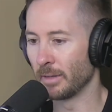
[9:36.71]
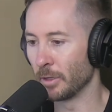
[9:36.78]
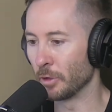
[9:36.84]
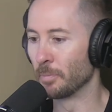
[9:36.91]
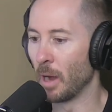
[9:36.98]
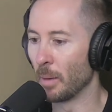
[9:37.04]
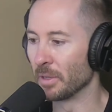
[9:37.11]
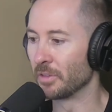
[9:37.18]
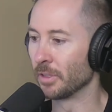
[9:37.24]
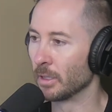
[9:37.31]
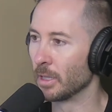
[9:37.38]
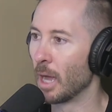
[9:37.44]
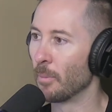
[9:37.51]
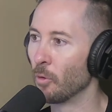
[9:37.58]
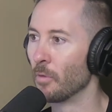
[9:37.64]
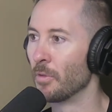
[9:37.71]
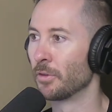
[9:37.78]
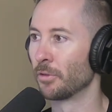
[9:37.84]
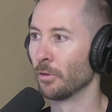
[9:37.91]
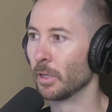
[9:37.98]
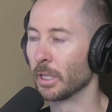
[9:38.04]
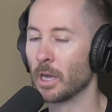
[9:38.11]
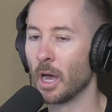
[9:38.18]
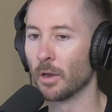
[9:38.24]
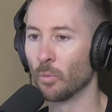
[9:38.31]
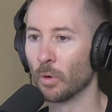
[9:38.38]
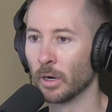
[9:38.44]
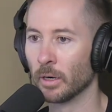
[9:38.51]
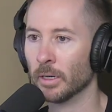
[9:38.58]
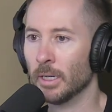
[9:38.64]
I know you've probably seen a lot more of this early on,
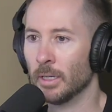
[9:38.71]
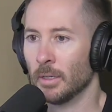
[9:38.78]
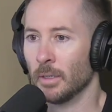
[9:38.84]
where